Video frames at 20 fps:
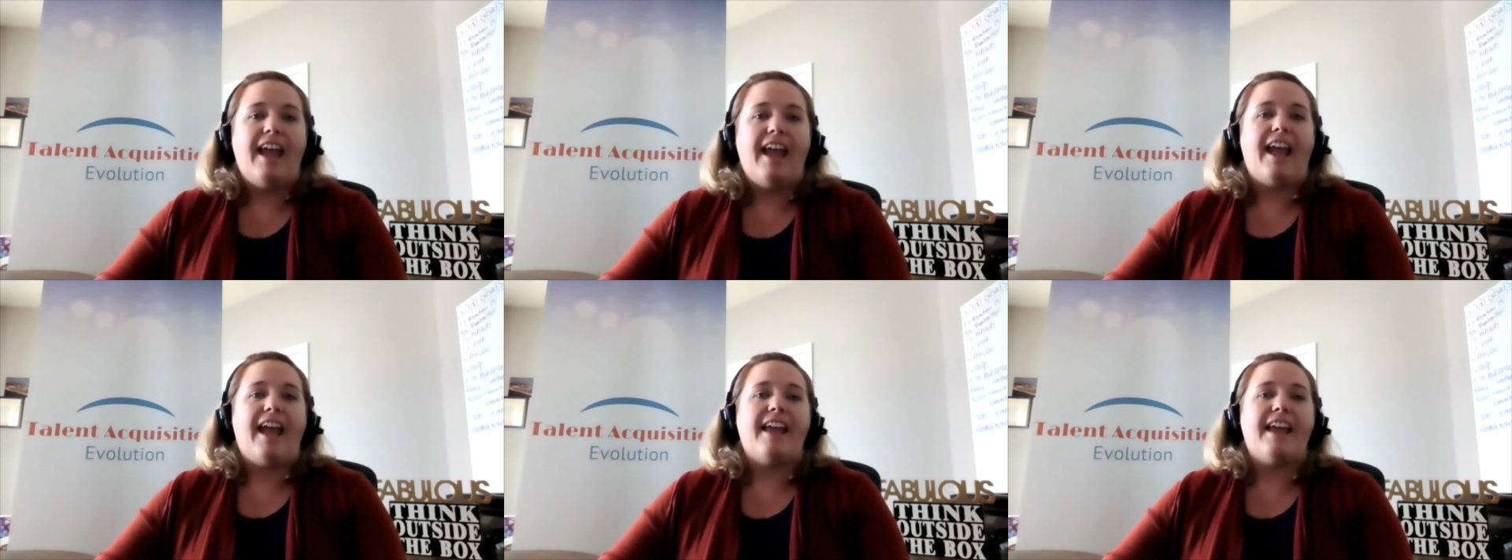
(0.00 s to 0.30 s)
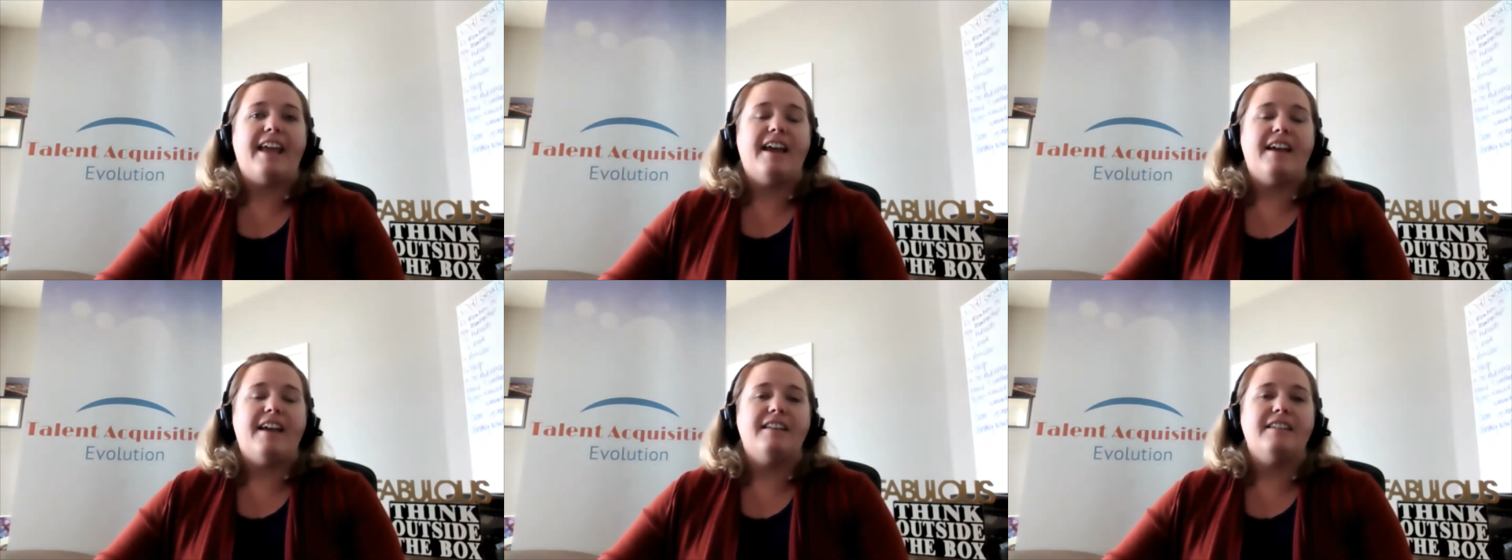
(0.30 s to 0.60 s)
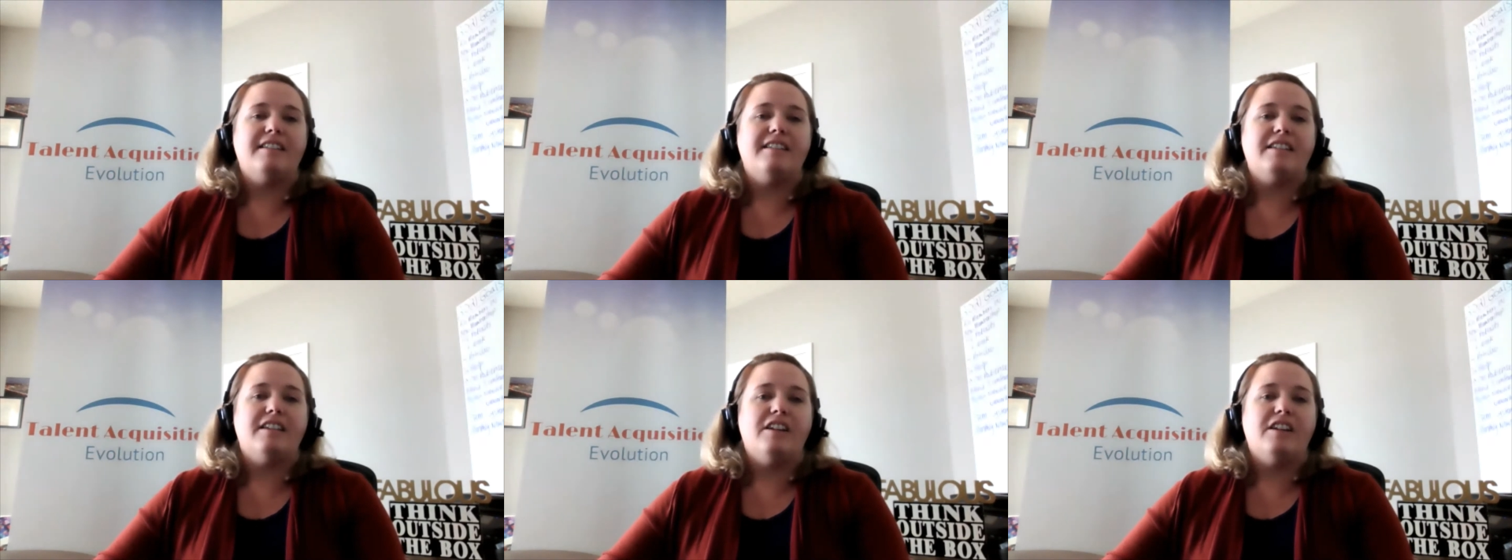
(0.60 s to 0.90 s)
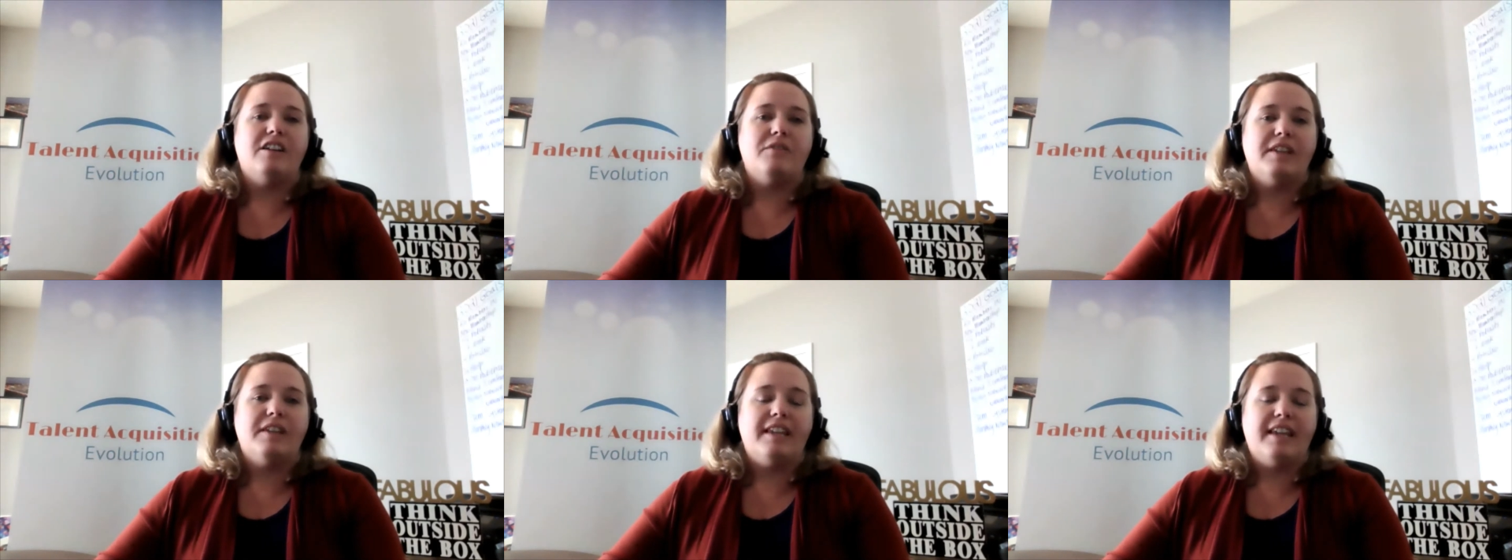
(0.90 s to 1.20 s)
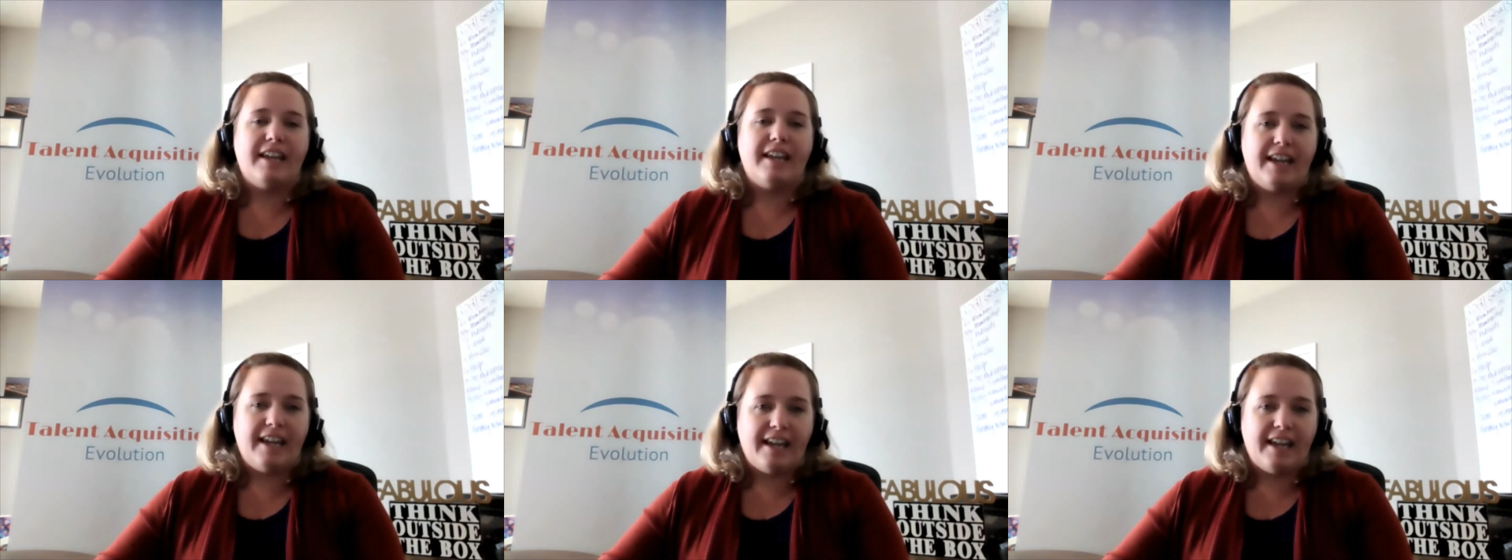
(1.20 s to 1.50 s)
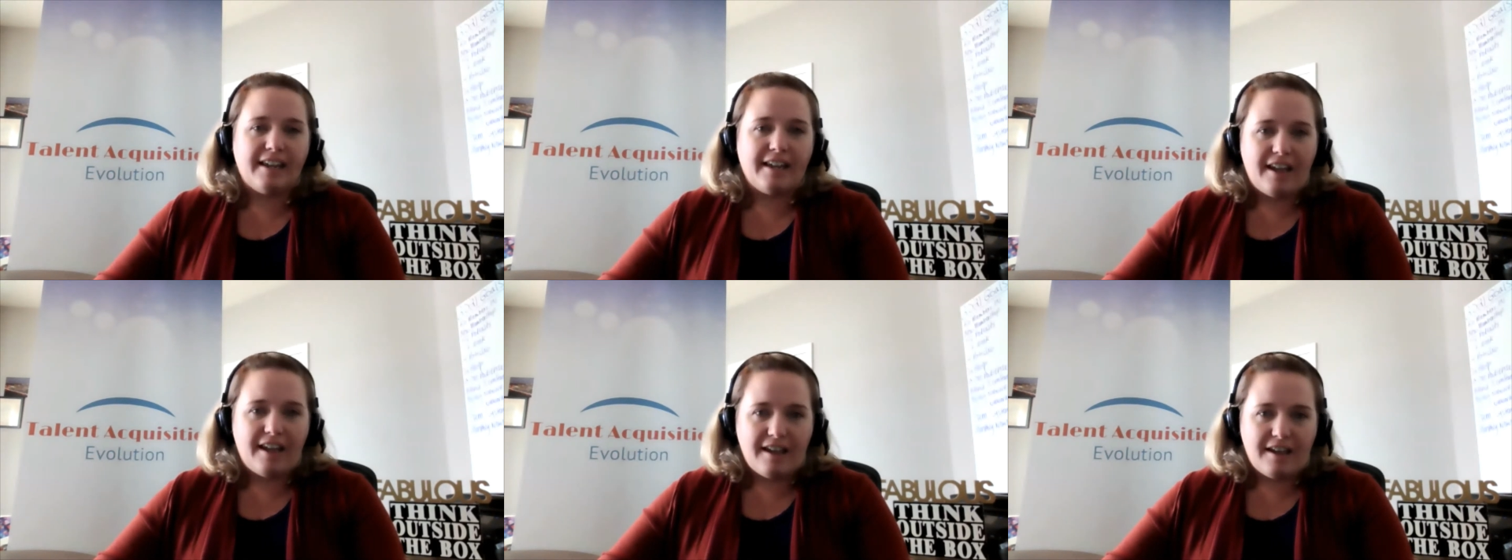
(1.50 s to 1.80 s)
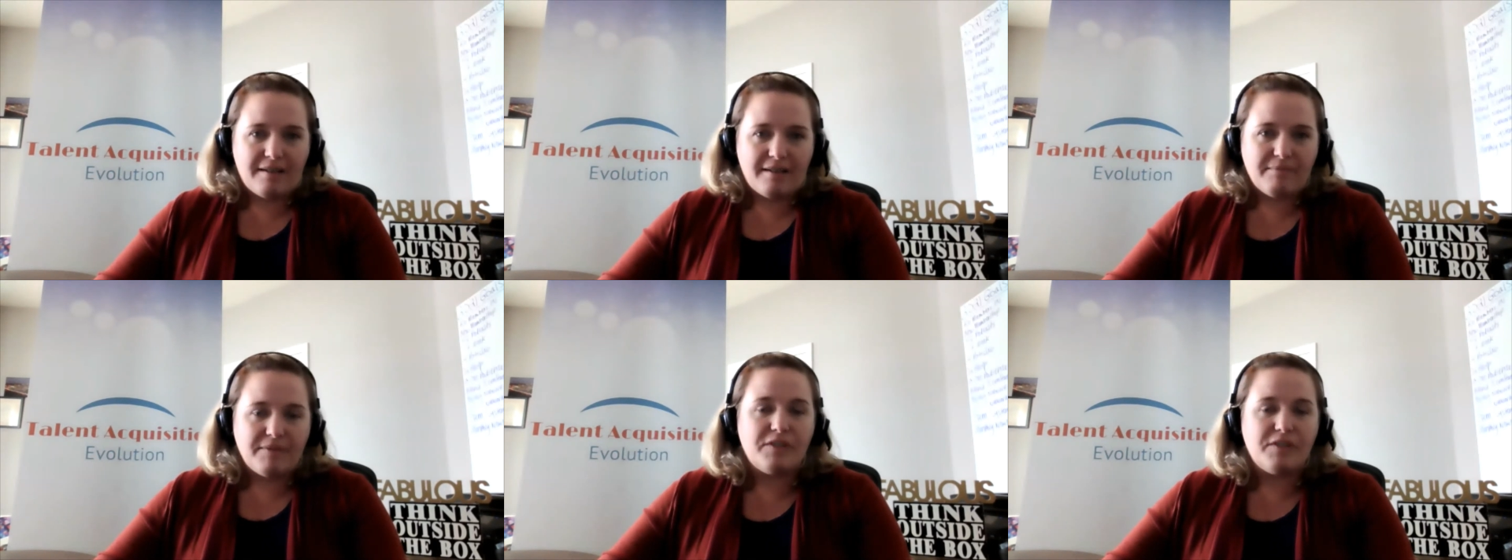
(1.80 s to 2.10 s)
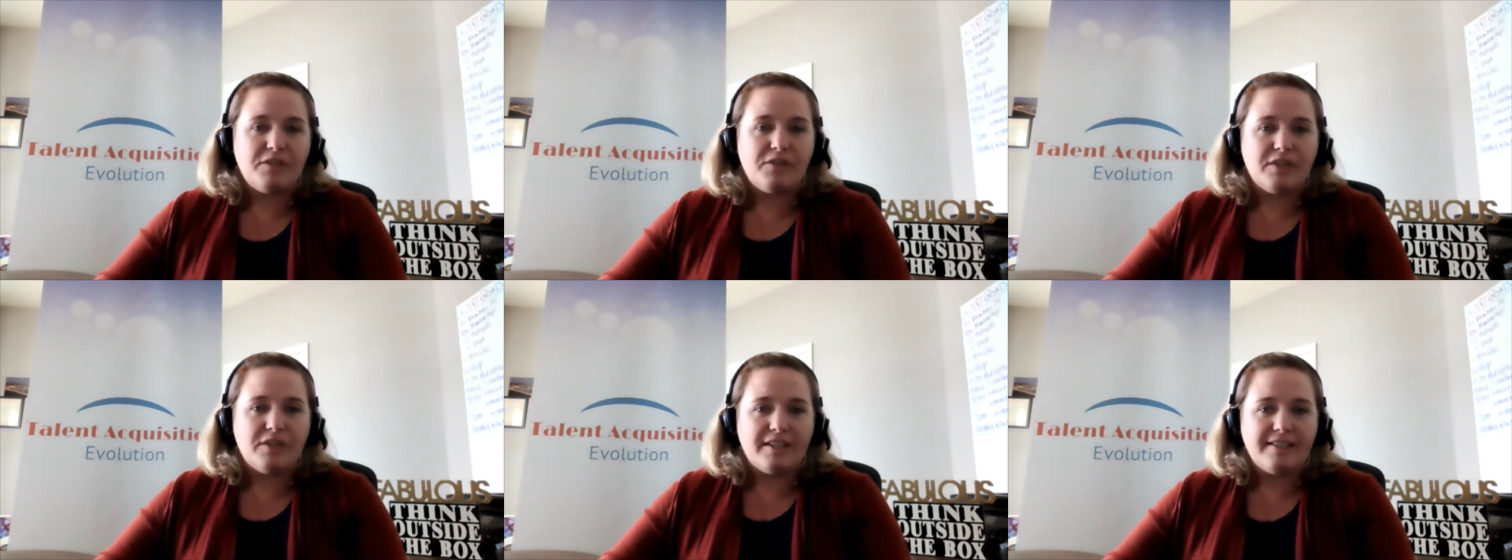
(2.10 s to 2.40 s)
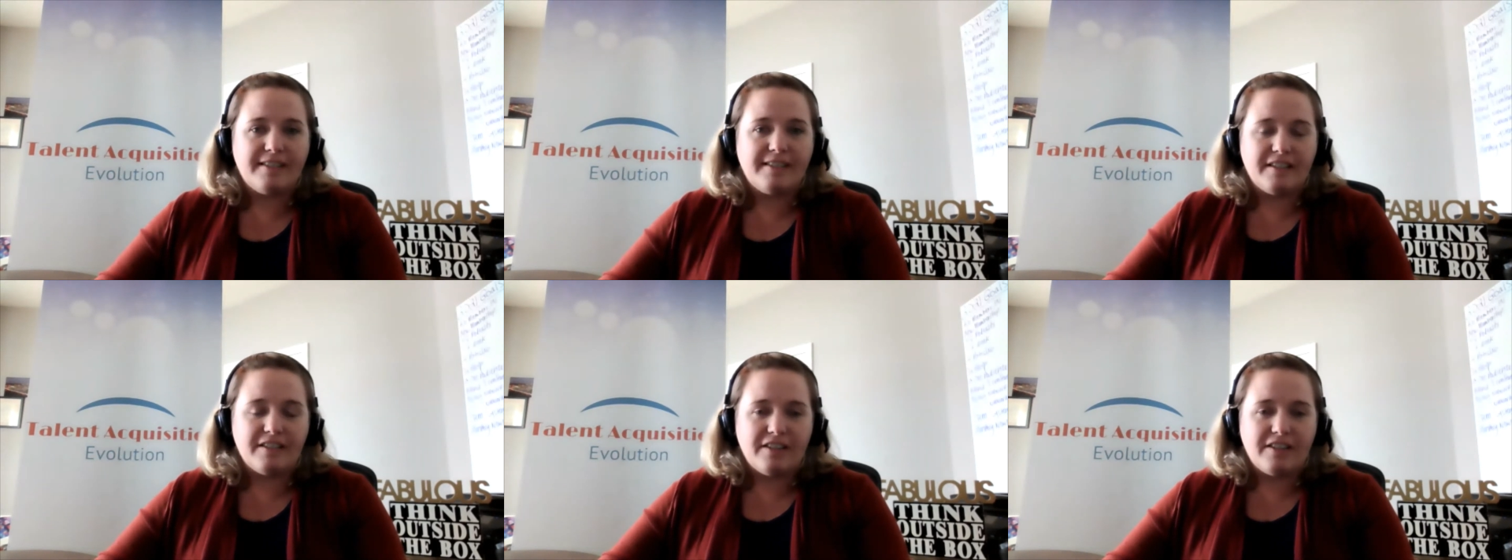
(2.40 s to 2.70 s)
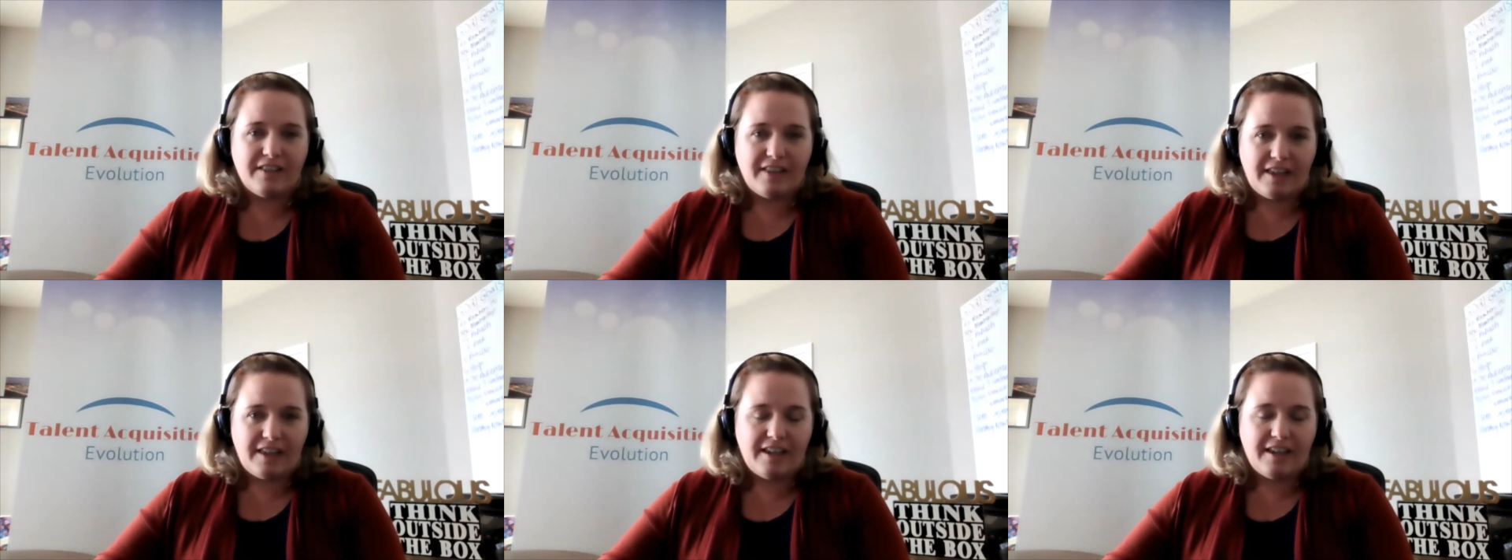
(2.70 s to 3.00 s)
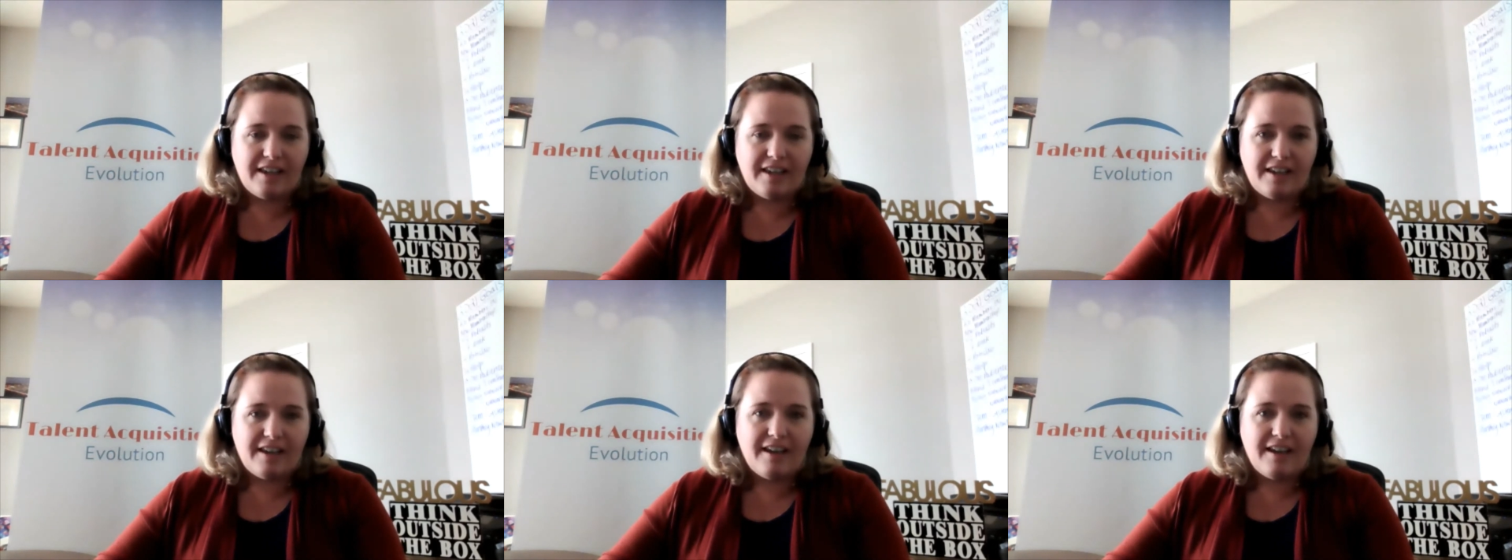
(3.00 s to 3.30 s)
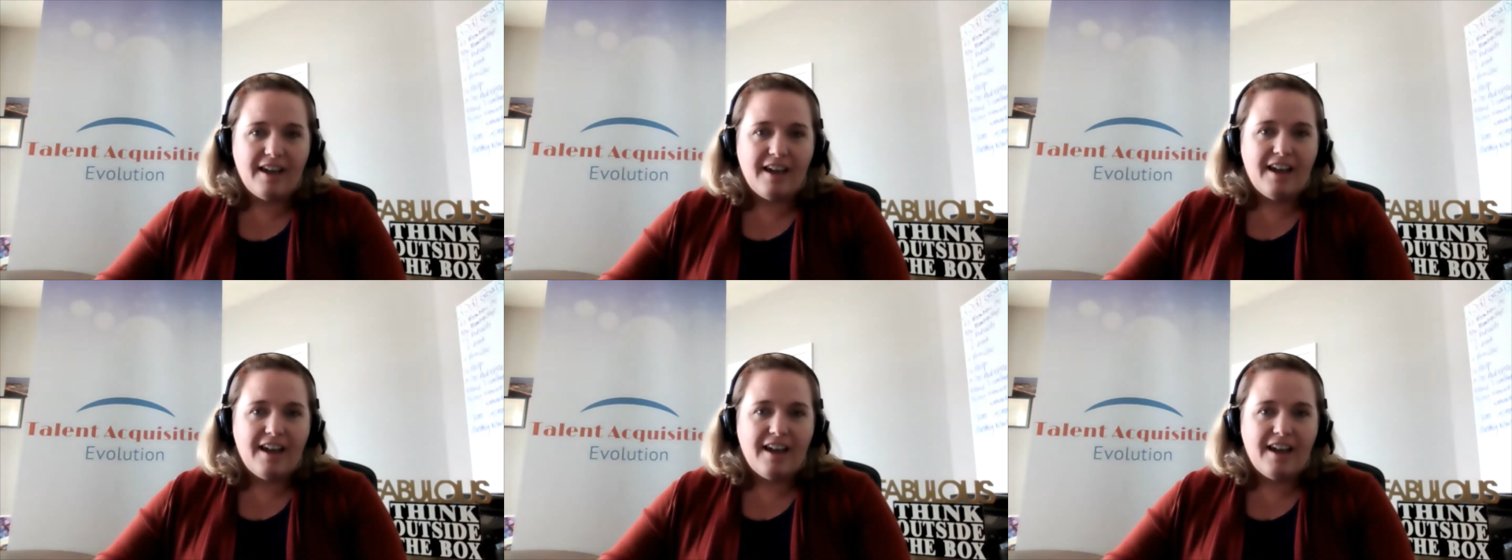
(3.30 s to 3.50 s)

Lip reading: and, getting students into the